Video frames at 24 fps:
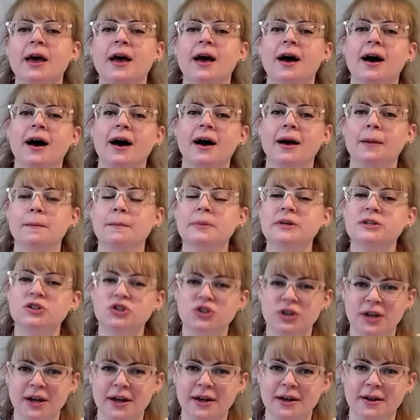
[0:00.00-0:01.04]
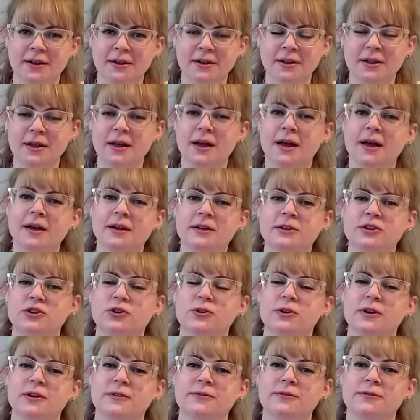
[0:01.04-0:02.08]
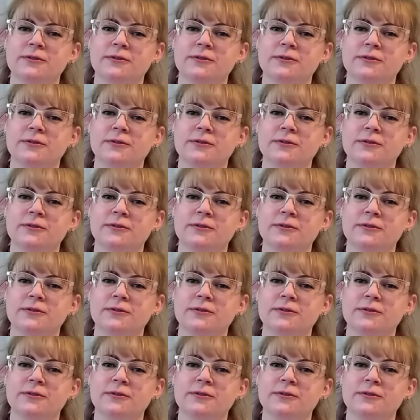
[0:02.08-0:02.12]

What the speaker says: I'm Michelle, and you can